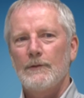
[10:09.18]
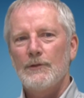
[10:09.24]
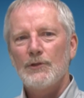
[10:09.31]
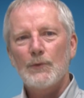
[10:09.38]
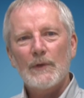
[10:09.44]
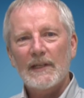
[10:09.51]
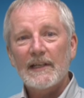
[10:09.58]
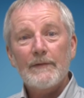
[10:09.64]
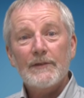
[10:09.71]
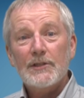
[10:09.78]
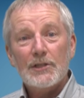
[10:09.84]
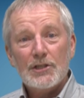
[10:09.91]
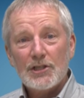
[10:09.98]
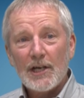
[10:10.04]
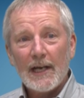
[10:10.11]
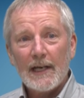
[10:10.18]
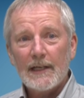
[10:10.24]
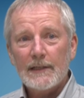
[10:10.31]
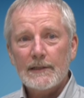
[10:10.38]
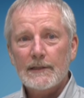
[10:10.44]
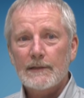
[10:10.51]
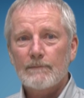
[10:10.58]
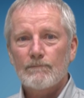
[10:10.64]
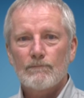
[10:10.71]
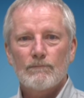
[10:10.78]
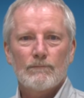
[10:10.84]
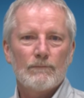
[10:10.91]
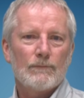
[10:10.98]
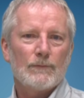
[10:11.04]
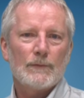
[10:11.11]
Do we leave it to chance?
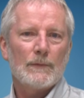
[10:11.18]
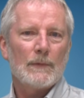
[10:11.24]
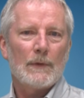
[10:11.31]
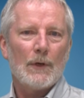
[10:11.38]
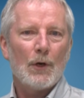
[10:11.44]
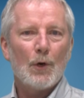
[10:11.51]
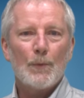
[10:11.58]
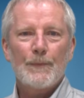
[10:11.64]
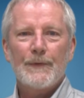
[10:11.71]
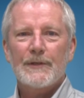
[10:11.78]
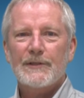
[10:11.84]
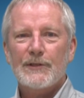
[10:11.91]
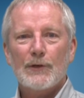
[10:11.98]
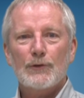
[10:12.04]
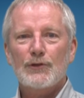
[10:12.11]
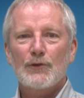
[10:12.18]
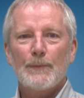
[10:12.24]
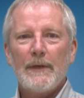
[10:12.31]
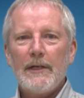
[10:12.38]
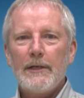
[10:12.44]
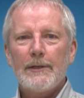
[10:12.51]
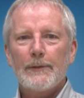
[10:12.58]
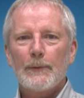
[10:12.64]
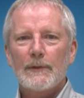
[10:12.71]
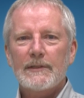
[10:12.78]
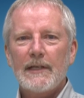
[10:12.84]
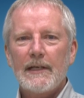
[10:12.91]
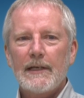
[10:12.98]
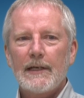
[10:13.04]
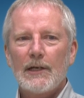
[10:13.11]
Hope that social media will
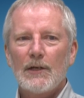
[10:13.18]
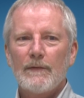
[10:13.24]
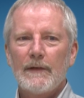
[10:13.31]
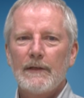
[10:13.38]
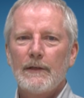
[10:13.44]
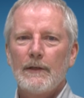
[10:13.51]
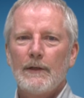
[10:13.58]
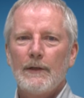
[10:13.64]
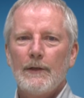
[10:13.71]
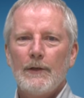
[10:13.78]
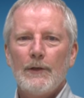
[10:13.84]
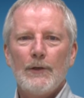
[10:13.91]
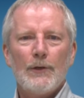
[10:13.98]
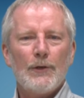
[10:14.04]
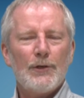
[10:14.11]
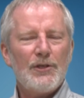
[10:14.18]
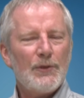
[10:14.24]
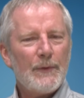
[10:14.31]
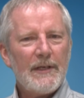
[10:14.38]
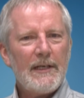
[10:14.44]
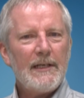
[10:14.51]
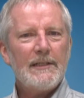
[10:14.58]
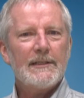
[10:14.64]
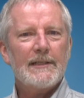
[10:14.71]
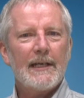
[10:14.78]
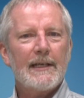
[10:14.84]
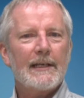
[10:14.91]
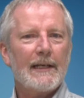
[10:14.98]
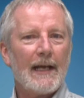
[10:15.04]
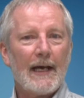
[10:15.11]
take care of it? Or do we need to
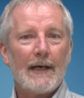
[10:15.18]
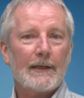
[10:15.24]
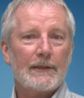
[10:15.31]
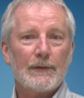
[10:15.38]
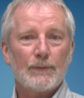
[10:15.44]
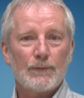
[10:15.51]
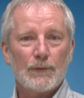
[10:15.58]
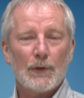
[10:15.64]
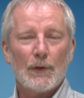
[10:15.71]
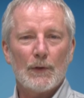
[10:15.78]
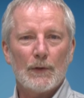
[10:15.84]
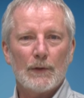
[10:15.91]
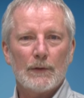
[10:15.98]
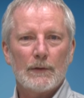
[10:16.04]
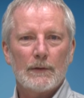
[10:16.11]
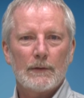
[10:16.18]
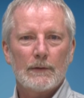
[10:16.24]
take an active role?